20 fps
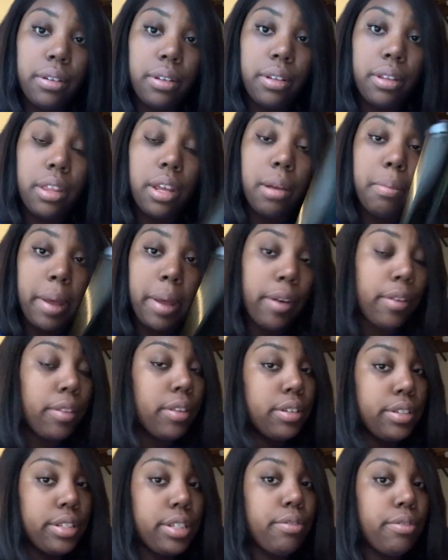They're better
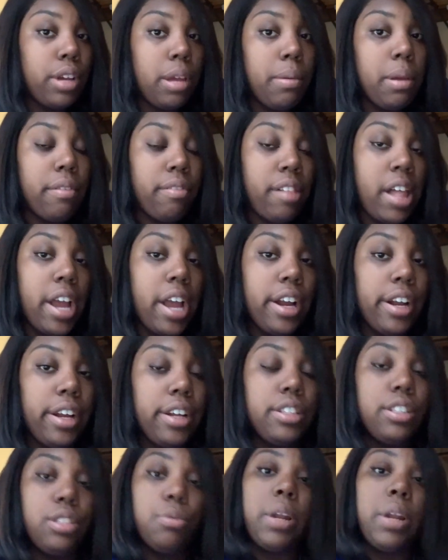than ceramic flat
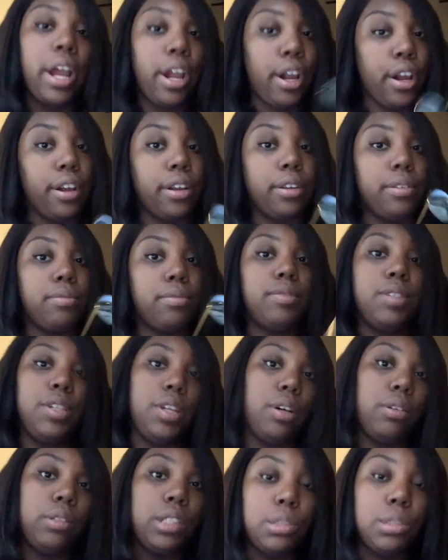irons. What I heard, you
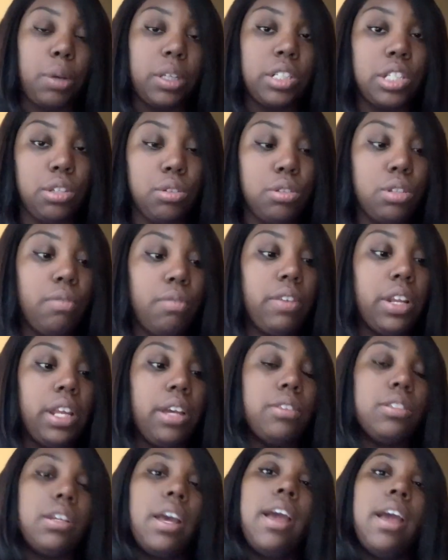know, just watching YouTube
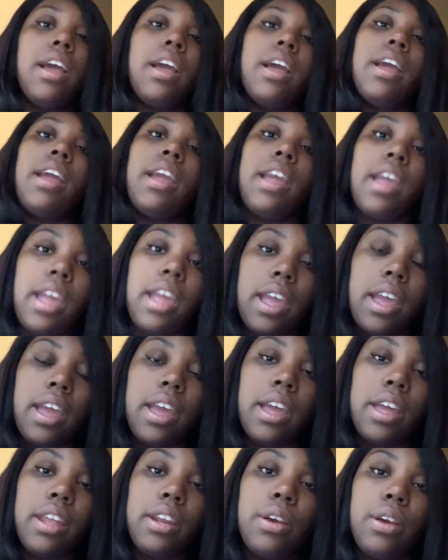videos.
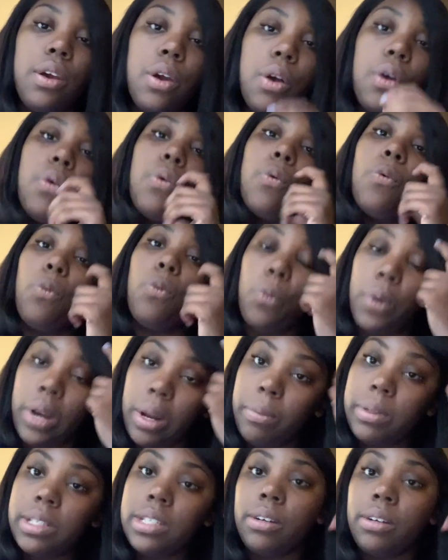And when I
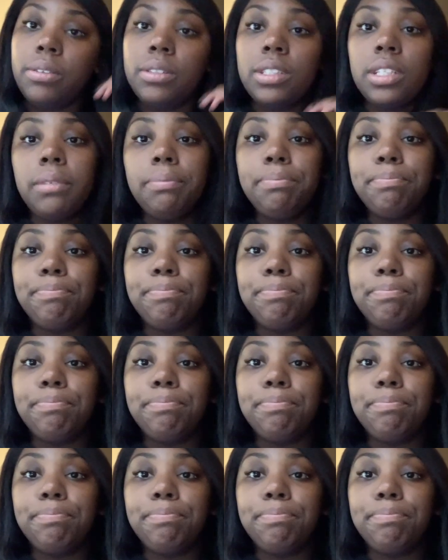went to Ulta,